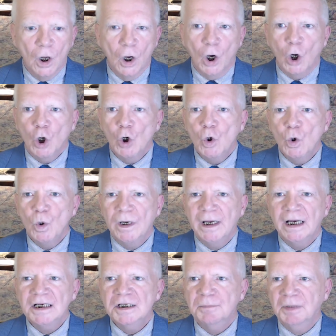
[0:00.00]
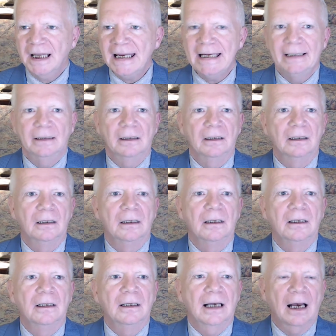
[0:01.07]
who explained
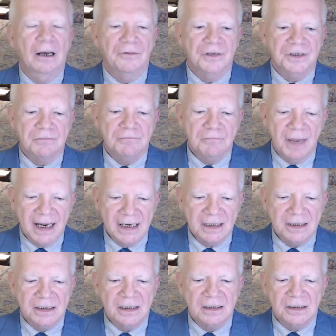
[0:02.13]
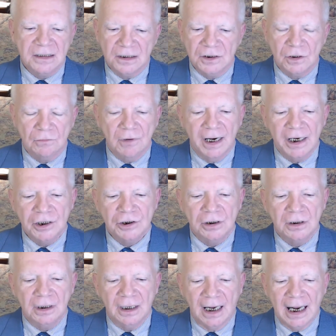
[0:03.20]
how this amazing
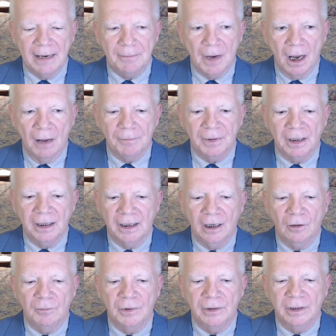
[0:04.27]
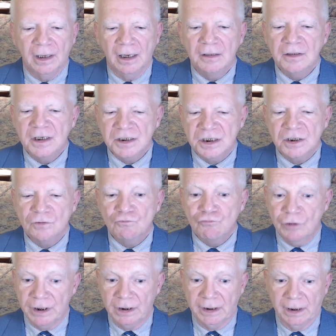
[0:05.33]
situation came up in Alberta. And this is
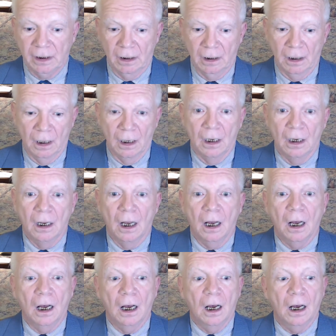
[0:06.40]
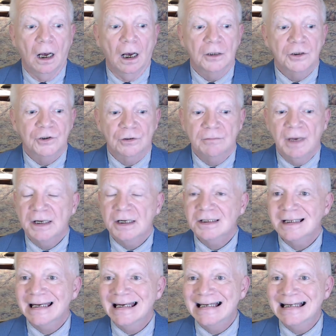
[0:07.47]
really a tremendous
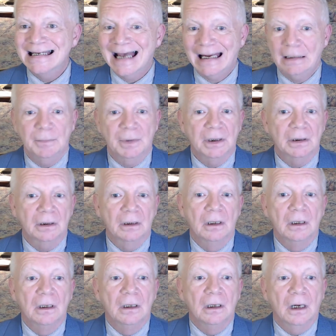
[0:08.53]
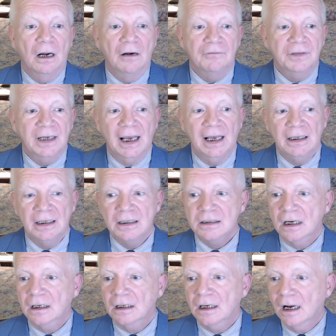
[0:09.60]
indictment of
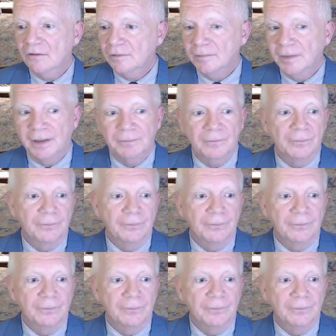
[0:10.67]
Kenney's government.